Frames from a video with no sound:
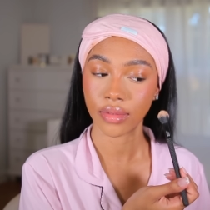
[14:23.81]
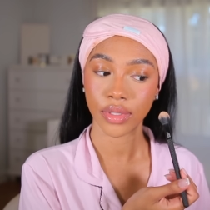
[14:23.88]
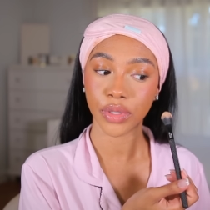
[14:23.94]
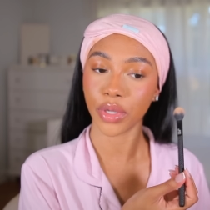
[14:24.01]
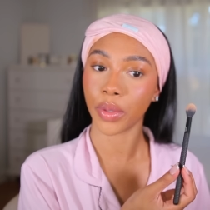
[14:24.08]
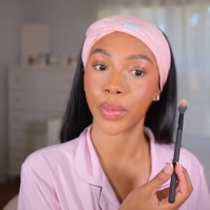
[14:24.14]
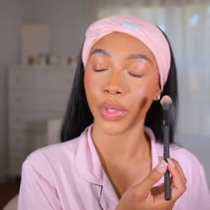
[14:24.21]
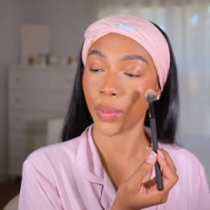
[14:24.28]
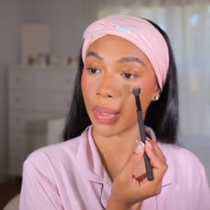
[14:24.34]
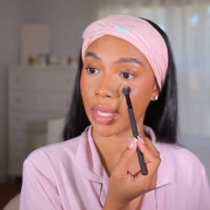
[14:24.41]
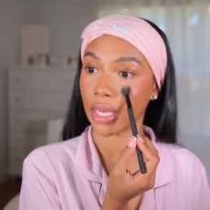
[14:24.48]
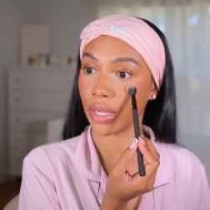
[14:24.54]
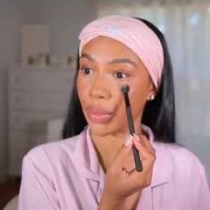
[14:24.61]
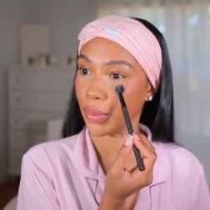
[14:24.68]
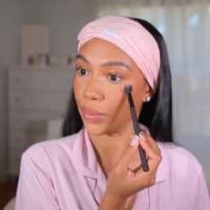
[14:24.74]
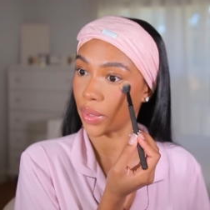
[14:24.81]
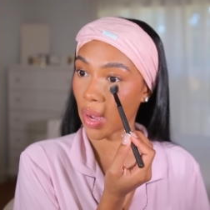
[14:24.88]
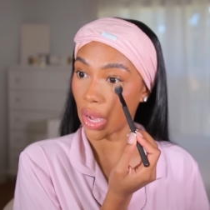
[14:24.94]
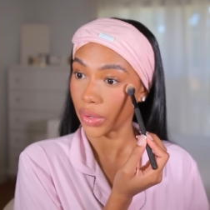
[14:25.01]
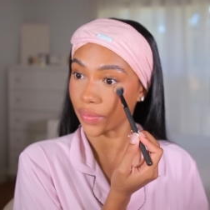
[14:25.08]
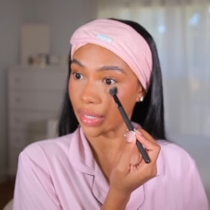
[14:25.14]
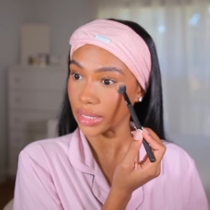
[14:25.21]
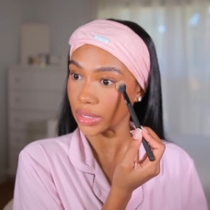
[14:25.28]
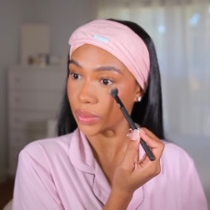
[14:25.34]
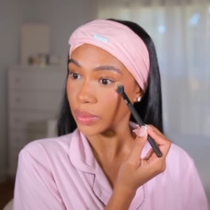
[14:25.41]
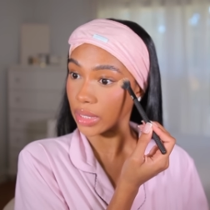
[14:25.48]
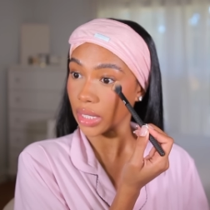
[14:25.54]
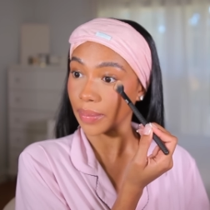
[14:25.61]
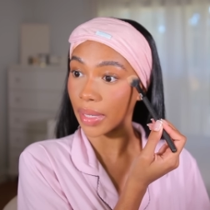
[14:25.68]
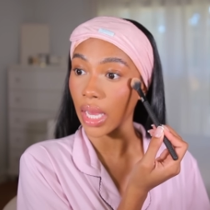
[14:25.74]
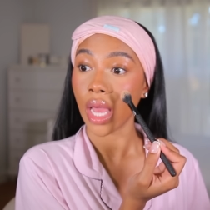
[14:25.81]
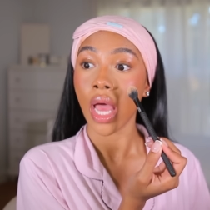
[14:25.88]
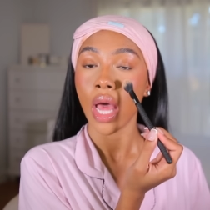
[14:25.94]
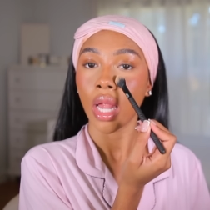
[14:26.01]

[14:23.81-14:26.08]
You know, when you were a kid, you don't know how crazy you look, but